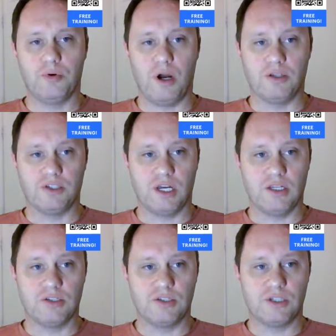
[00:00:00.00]

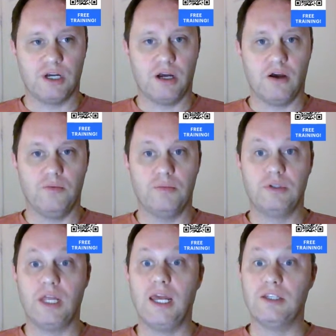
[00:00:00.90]
process,
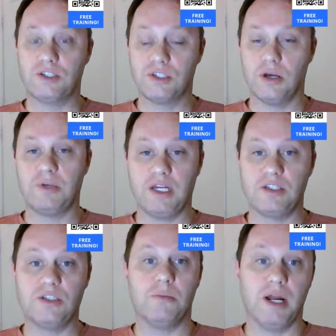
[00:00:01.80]
in some
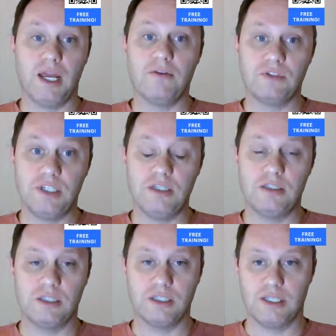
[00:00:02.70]
cases, you might have
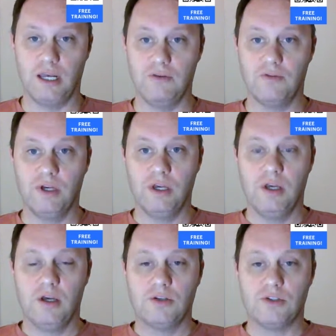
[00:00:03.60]
seeds to save.
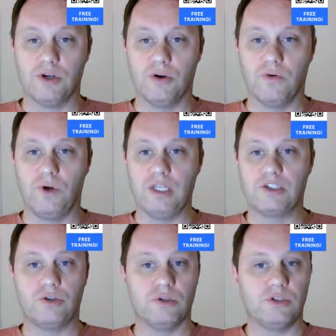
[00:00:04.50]
So it's
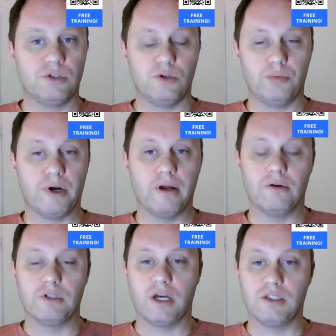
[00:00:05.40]
good to
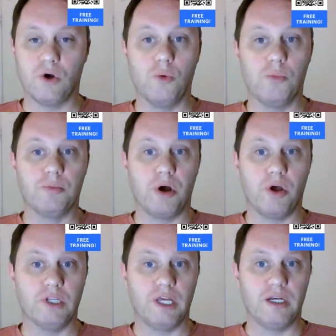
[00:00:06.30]
prioritize open
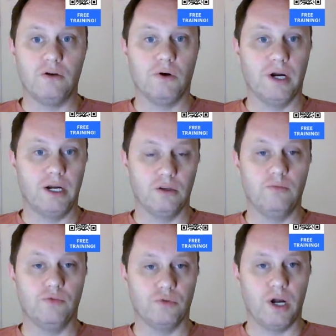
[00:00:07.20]
pollinated or
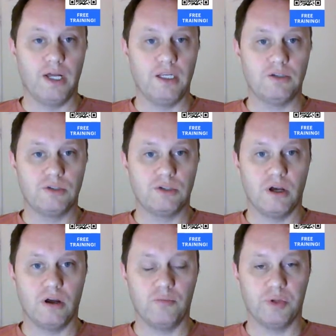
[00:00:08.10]
heirloom varieties
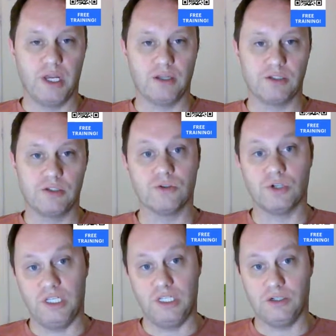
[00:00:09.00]
of plants. Those are
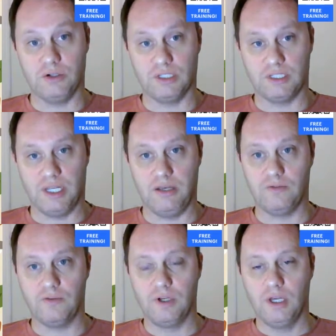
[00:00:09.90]
easier to save.